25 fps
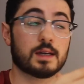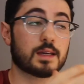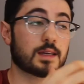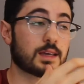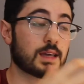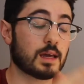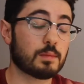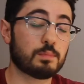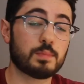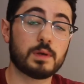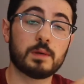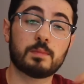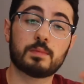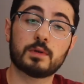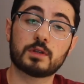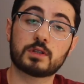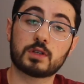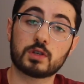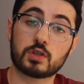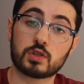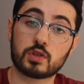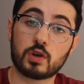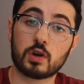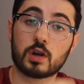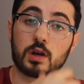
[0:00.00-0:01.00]
Get people to
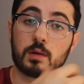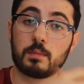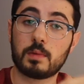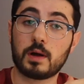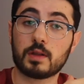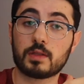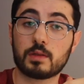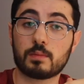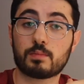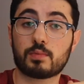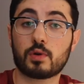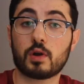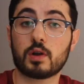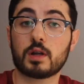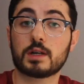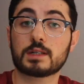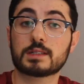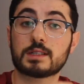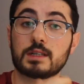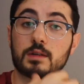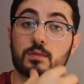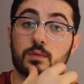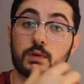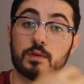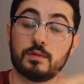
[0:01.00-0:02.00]
talk about the product
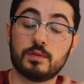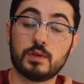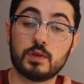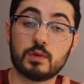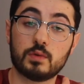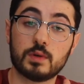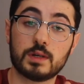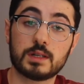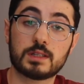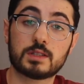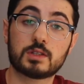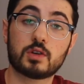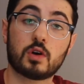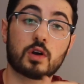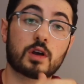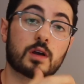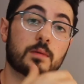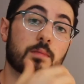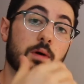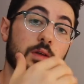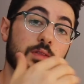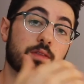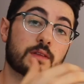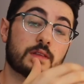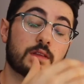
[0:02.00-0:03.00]
and review it, talk
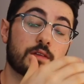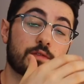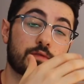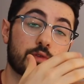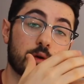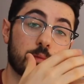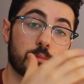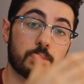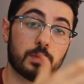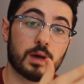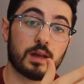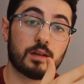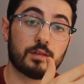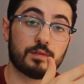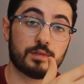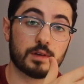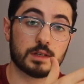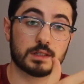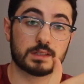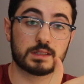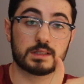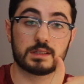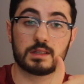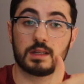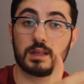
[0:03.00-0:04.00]
about the different
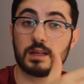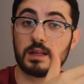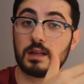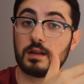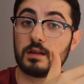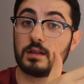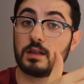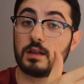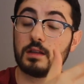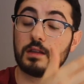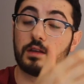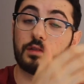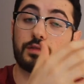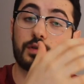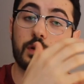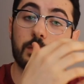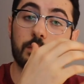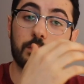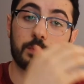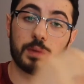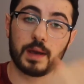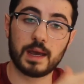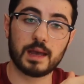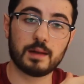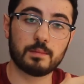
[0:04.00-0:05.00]
benefits, the
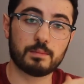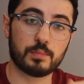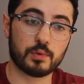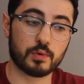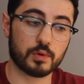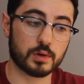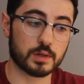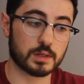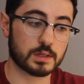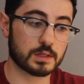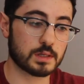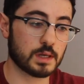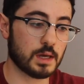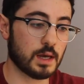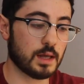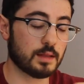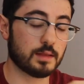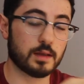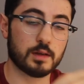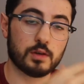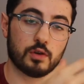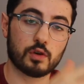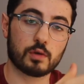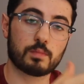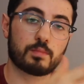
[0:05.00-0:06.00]
different pain points
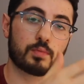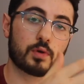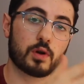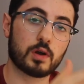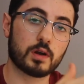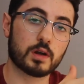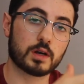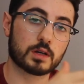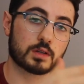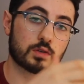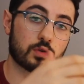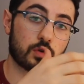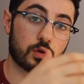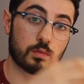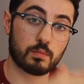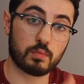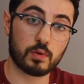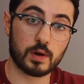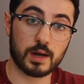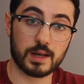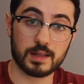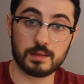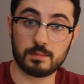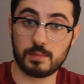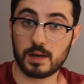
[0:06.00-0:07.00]
that your product or
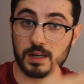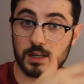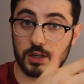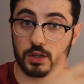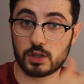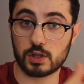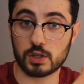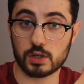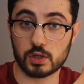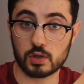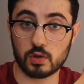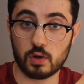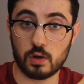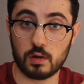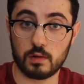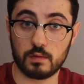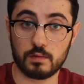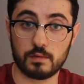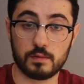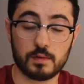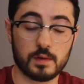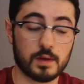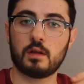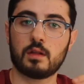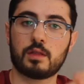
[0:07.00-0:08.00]
brand managed to solve.
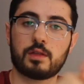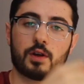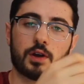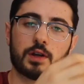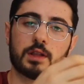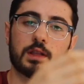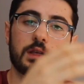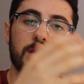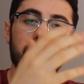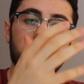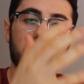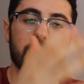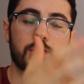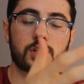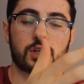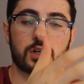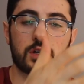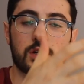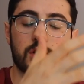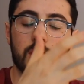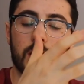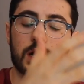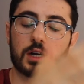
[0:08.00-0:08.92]
Thirdly, make sure you